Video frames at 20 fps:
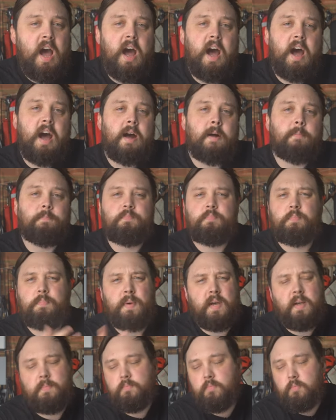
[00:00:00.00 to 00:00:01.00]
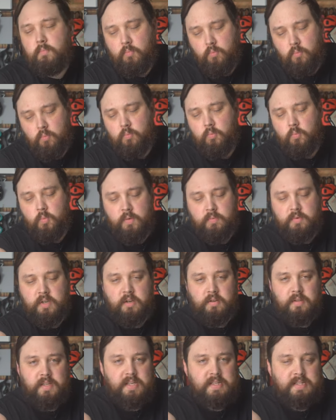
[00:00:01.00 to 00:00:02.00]
but we'll
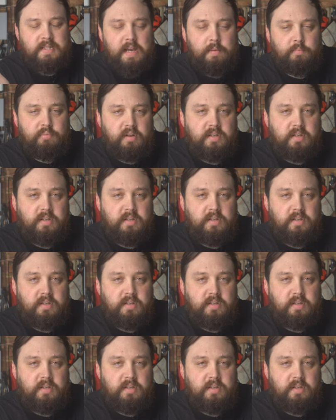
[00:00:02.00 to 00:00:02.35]
know the exact